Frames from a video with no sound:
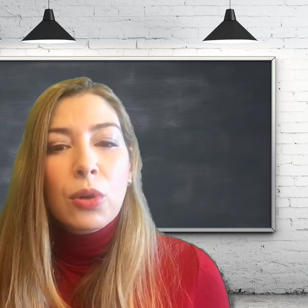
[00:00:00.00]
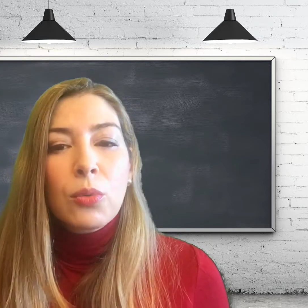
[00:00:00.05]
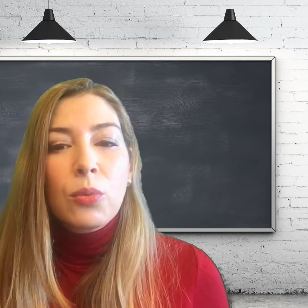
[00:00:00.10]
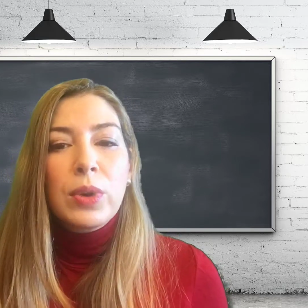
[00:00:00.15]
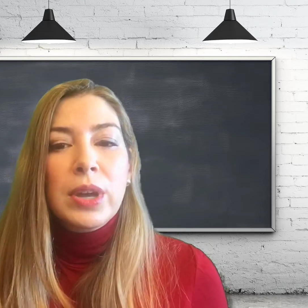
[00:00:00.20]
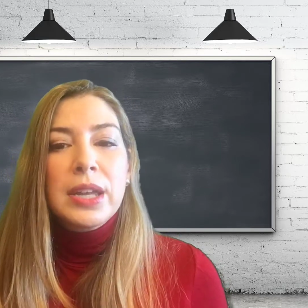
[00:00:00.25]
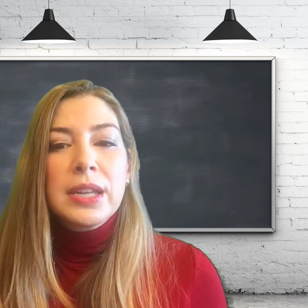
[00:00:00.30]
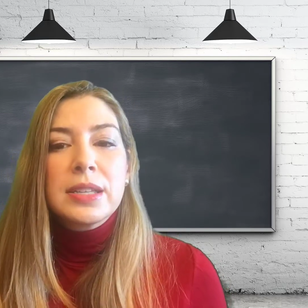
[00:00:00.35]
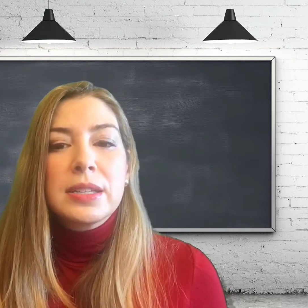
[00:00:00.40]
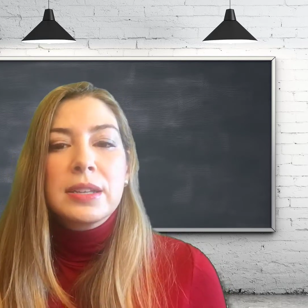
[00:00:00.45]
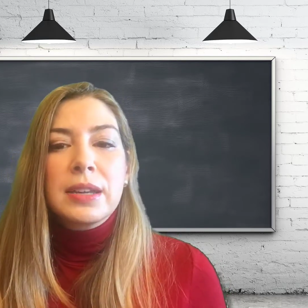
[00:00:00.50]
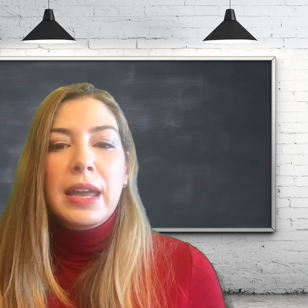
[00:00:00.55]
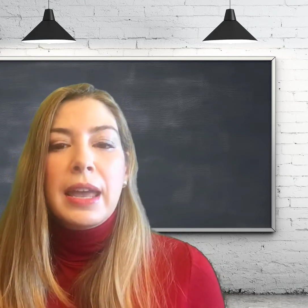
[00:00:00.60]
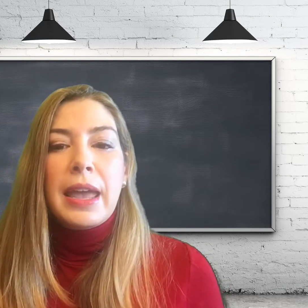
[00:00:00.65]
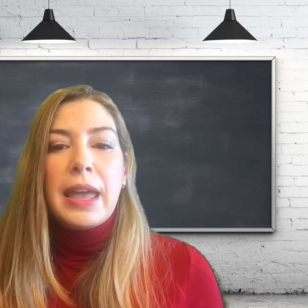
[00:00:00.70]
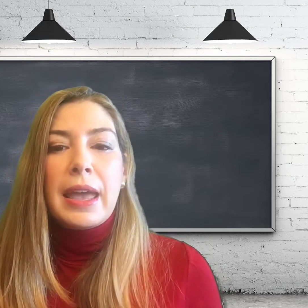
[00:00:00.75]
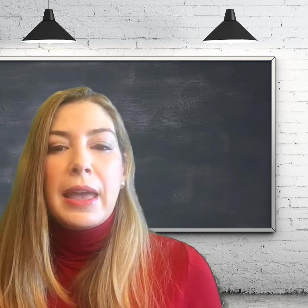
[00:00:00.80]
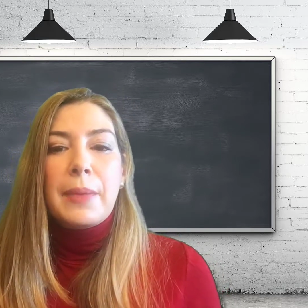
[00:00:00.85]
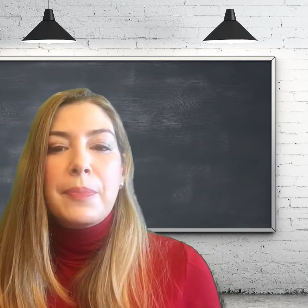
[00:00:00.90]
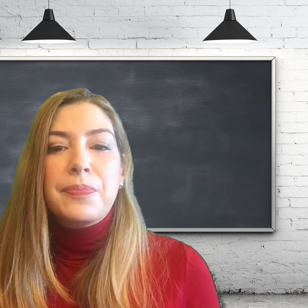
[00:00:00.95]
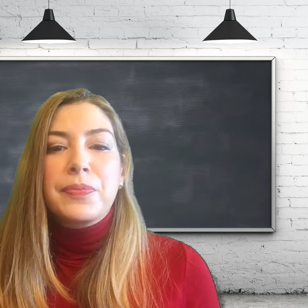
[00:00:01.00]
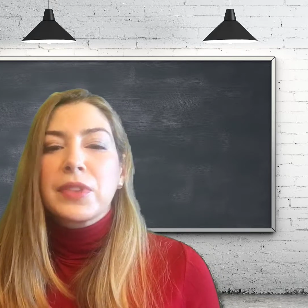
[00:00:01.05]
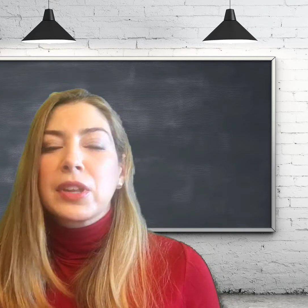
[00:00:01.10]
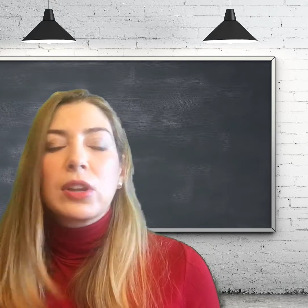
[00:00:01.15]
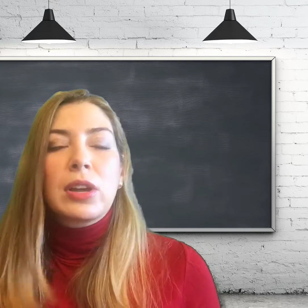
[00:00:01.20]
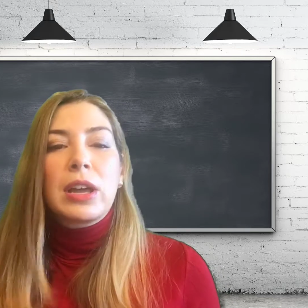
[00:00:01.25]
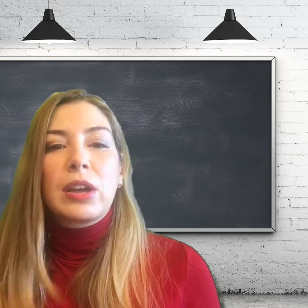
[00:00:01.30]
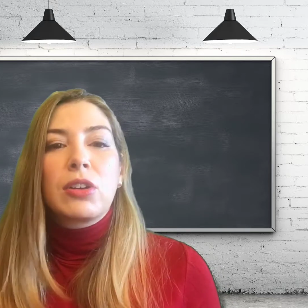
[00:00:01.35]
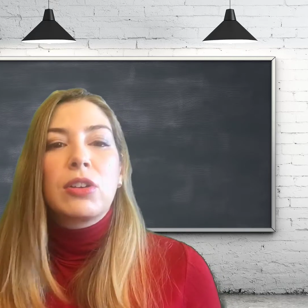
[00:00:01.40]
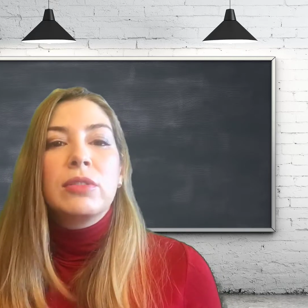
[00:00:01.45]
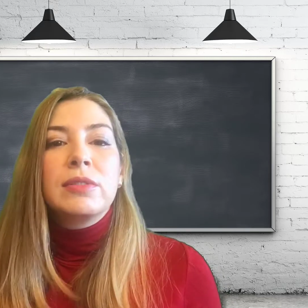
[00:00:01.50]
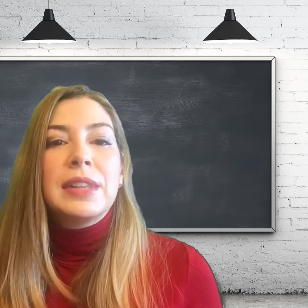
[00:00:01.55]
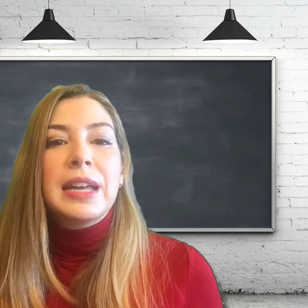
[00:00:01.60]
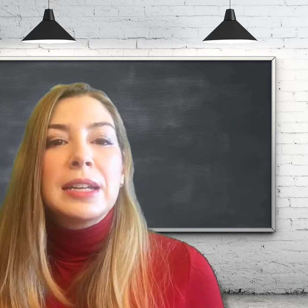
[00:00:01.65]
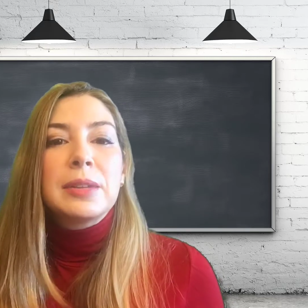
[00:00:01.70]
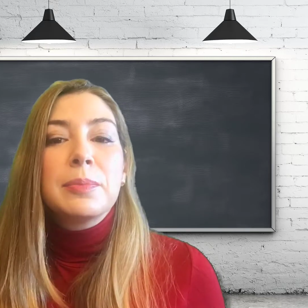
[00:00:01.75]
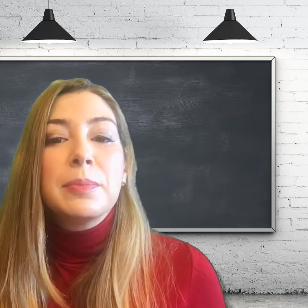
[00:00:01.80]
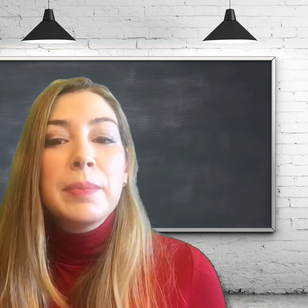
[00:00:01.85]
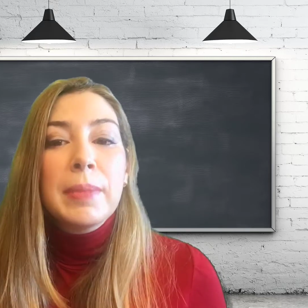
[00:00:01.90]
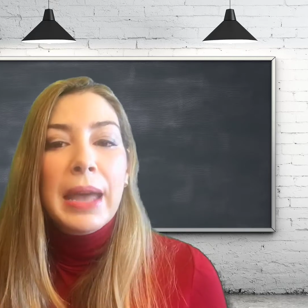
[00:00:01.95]

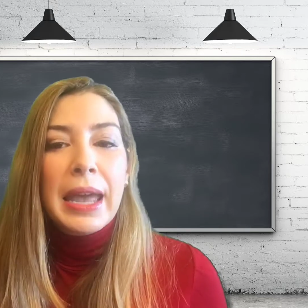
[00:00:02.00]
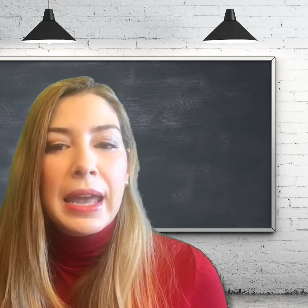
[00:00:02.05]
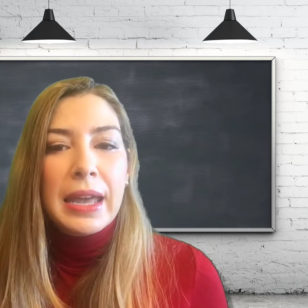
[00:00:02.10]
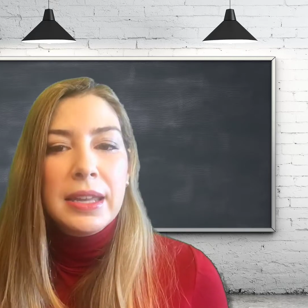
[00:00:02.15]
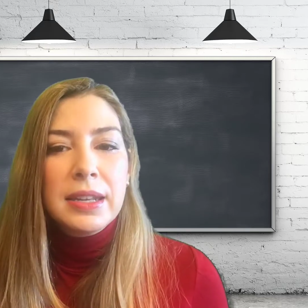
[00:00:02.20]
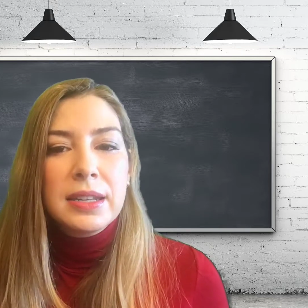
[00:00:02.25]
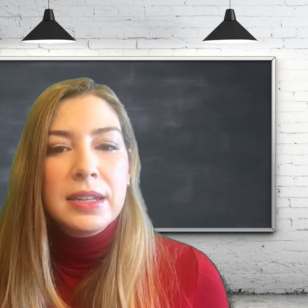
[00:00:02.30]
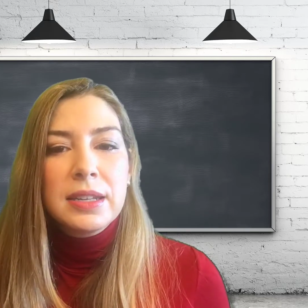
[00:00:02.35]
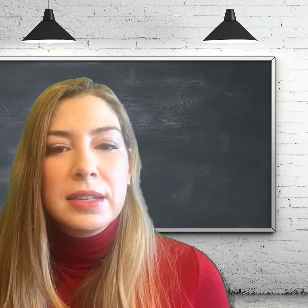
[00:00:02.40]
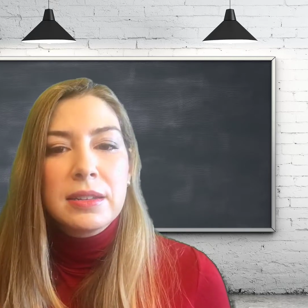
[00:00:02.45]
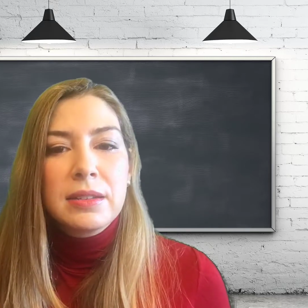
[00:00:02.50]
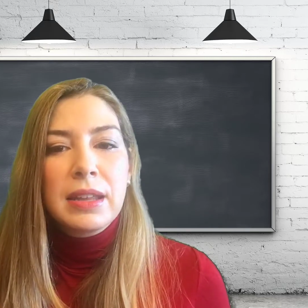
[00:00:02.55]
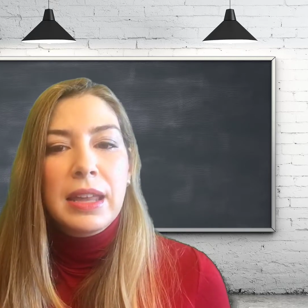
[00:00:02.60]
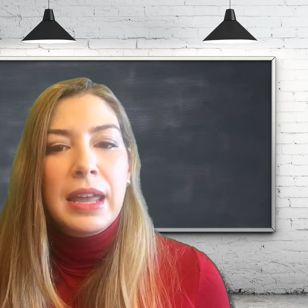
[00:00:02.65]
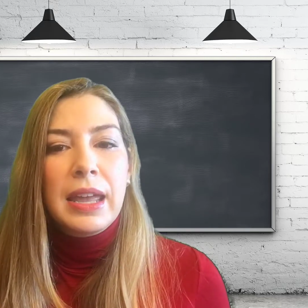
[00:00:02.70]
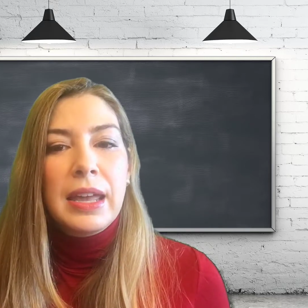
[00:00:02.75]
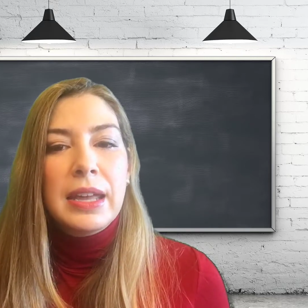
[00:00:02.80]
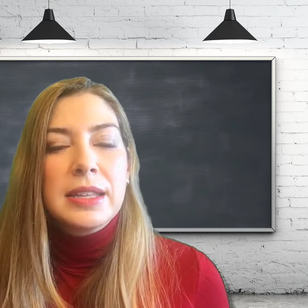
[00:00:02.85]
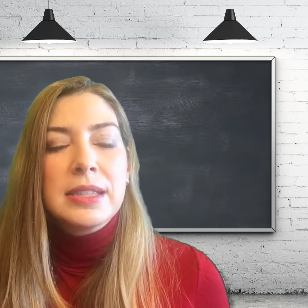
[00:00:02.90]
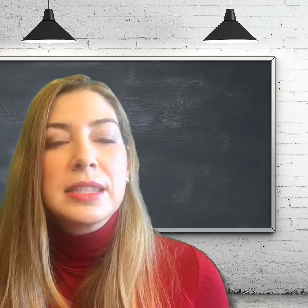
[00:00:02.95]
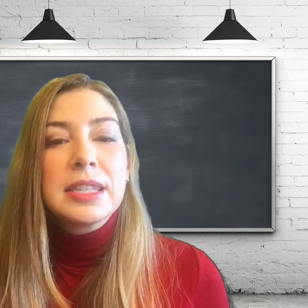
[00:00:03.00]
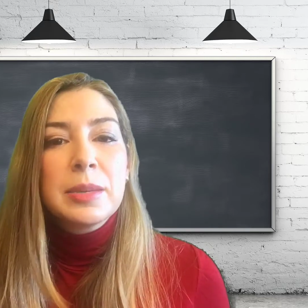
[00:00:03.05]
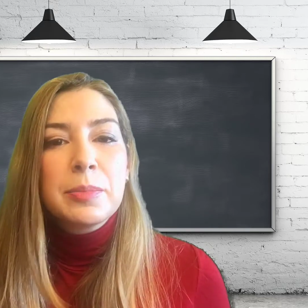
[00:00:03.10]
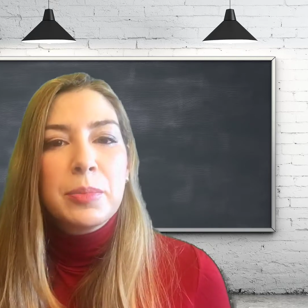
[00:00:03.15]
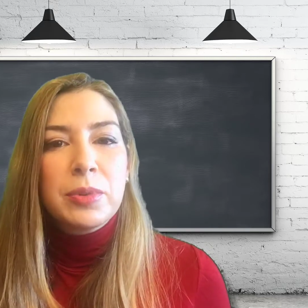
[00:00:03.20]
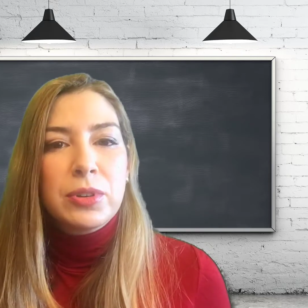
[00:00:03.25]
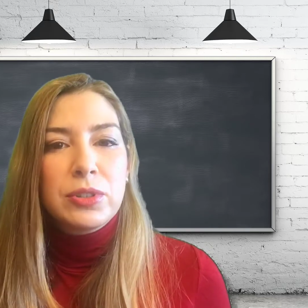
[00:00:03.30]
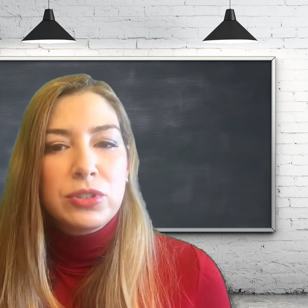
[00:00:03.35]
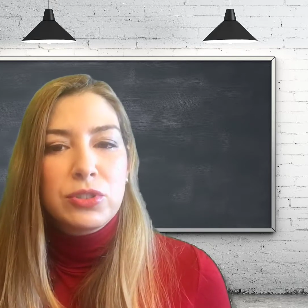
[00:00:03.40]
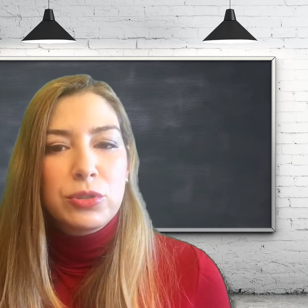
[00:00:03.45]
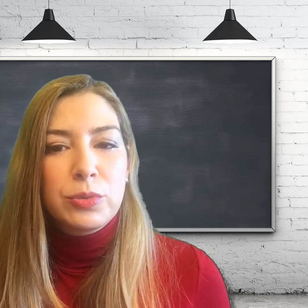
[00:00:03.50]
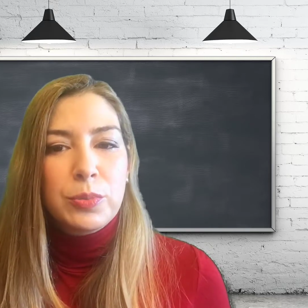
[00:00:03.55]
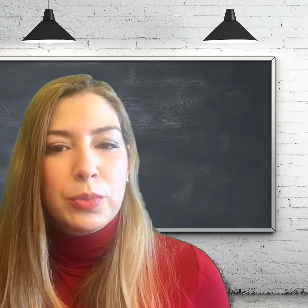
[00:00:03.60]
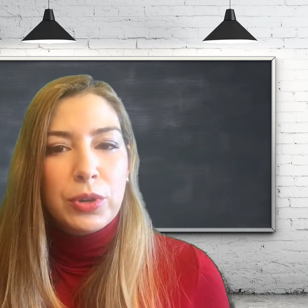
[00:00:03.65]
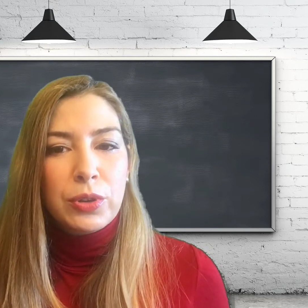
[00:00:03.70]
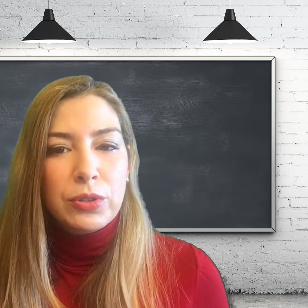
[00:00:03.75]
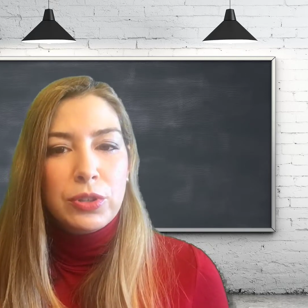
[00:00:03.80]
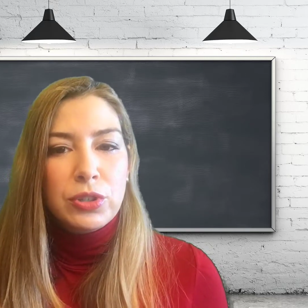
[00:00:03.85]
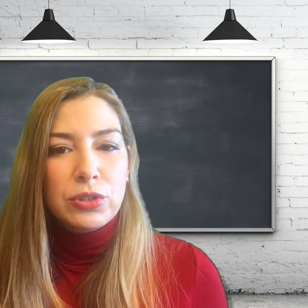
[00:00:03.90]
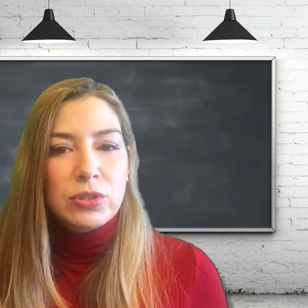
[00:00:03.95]
that made it cheaper to
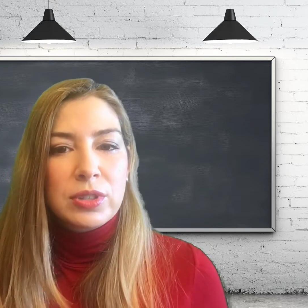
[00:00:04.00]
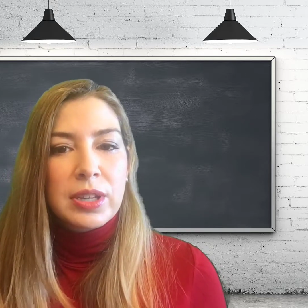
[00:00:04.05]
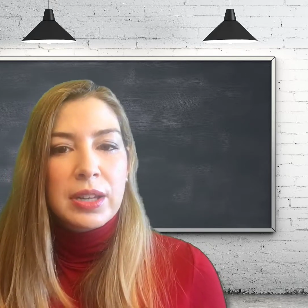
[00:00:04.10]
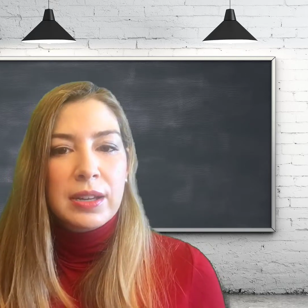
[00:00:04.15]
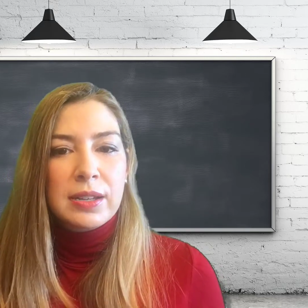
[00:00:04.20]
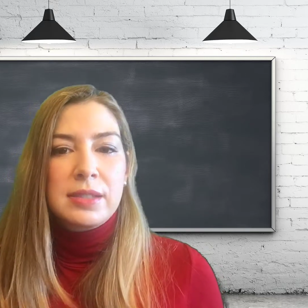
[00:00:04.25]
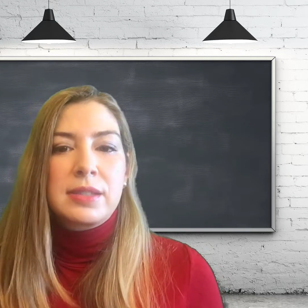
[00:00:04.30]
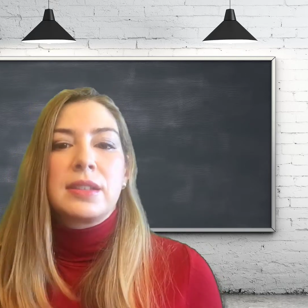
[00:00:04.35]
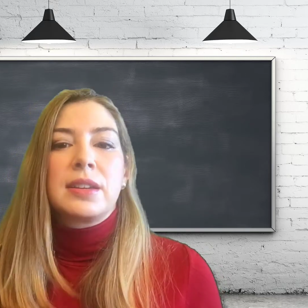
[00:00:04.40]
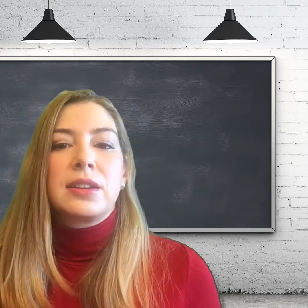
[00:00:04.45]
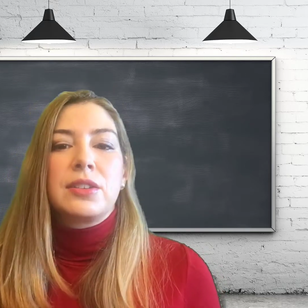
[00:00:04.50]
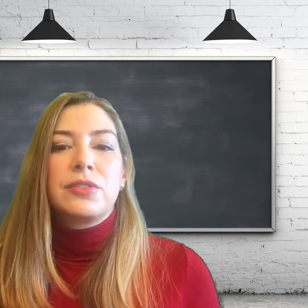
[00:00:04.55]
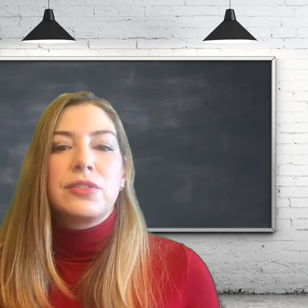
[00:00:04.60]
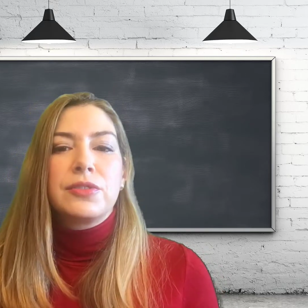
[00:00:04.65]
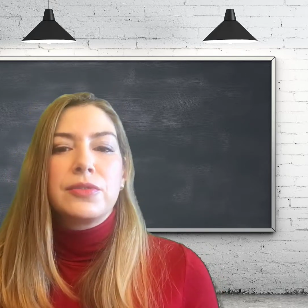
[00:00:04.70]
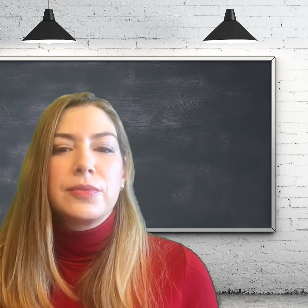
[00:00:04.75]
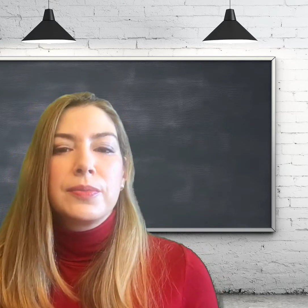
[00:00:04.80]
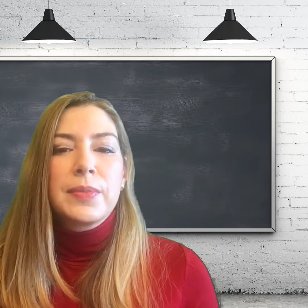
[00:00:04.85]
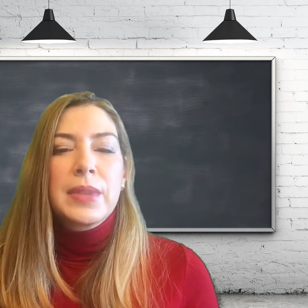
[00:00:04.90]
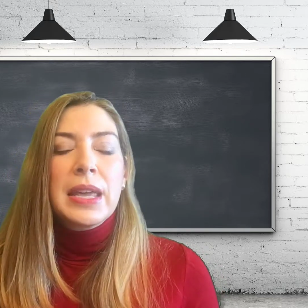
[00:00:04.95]
produce cast iron.